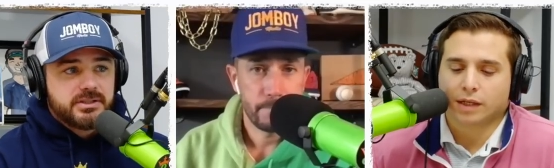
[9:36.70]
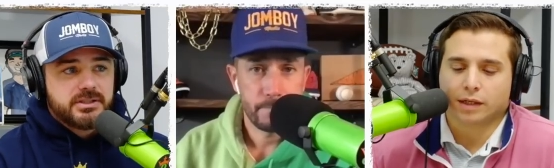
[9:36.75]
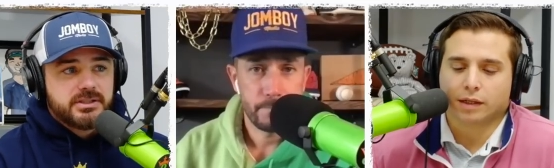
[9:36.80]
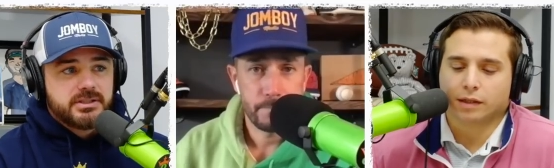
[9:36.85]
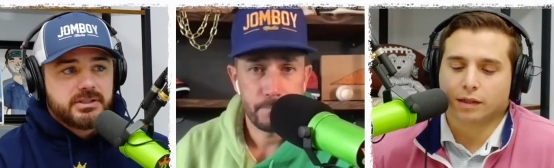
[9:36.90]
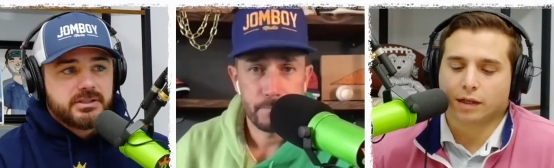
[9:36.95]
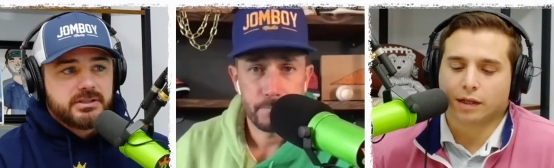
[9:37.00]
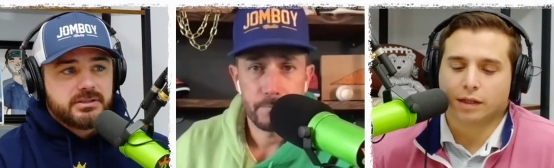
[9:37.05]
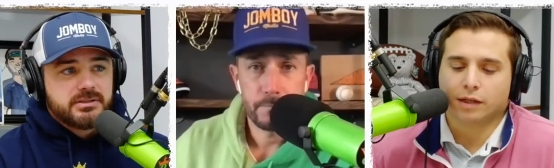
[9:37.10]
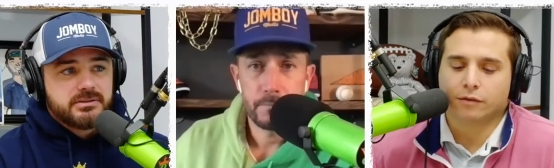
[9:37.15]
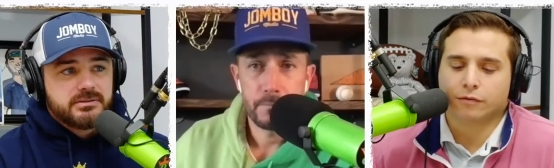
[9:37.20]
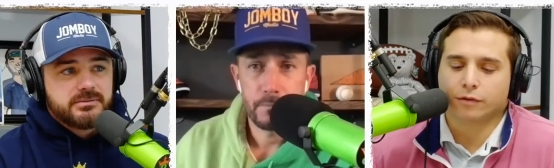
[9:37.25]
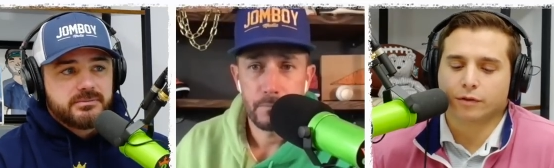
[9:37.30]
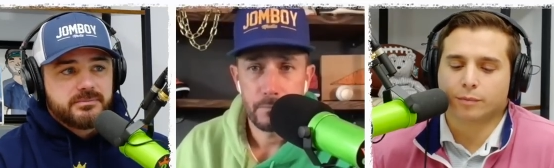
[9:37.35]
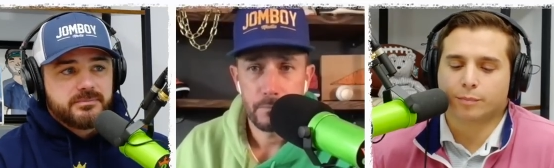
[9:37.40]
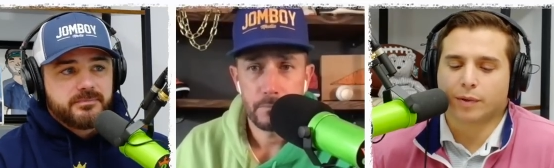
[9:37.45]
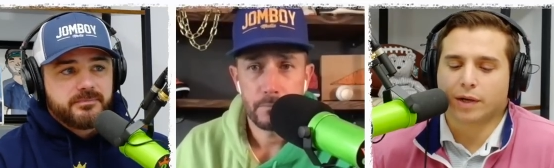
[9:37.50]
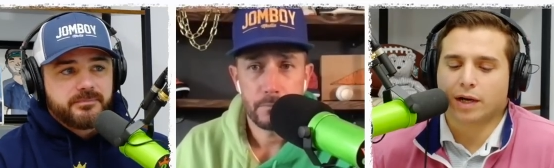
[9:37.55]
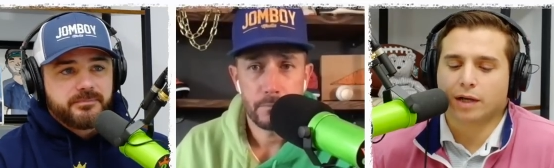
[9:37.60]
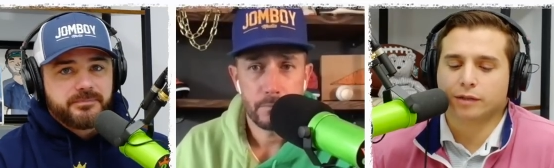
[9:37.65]
Speaker 1: And I, I think for the
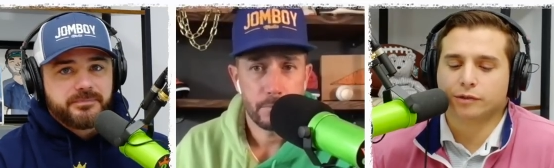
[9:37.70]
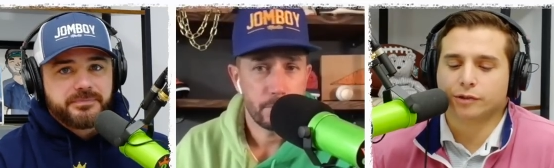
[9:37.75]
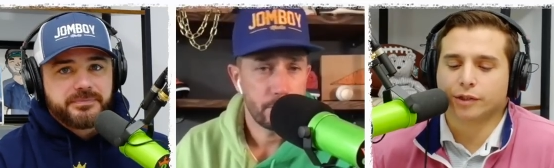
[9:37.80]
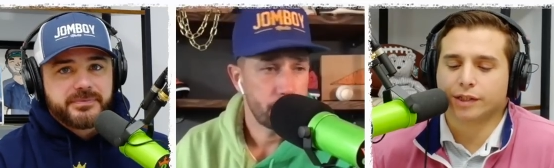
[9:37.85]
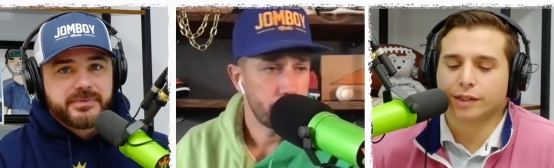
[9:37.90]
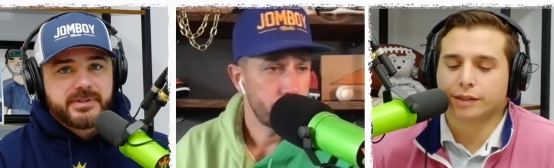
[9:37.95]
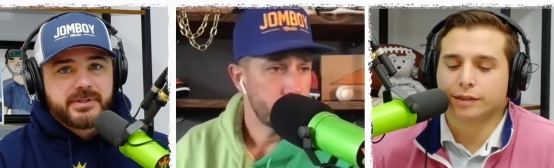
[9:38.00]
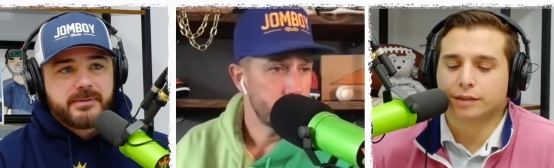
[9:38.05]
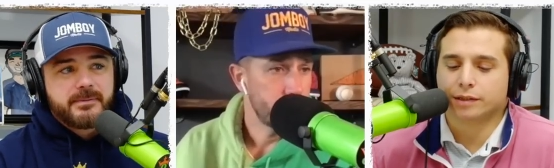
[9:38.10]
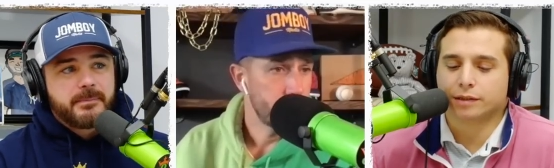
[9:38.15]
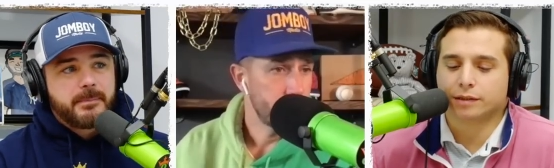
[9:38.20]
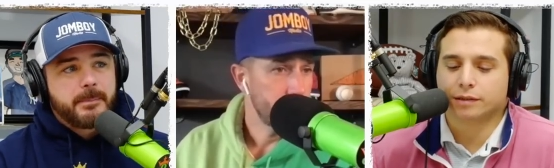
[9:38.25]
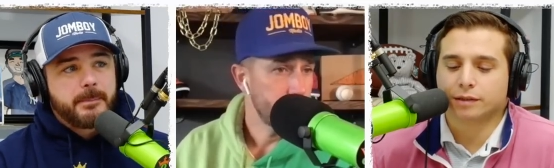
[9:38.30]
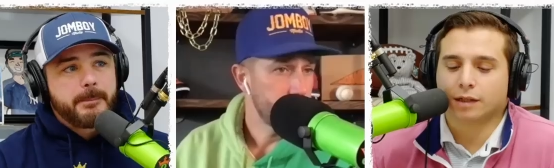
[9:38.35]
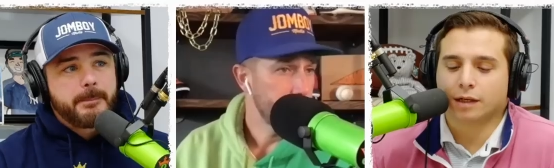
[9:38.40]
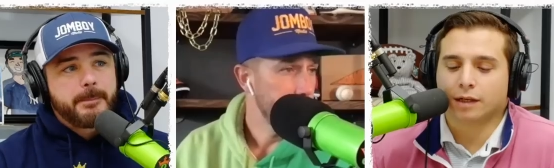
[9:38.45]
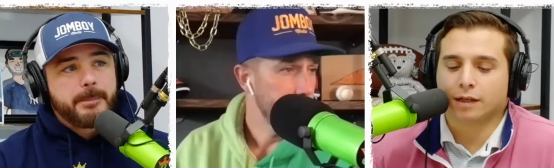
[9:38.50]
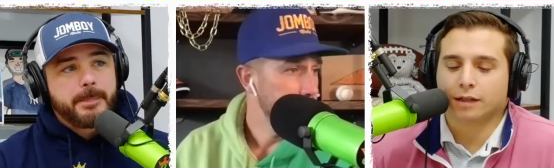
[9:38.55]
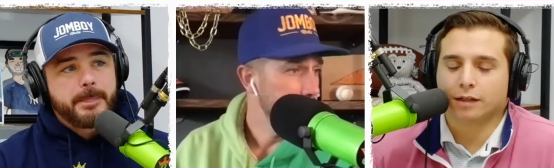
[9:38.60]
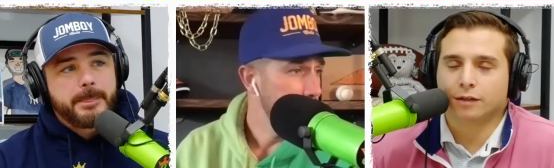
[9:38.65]
Padres, I,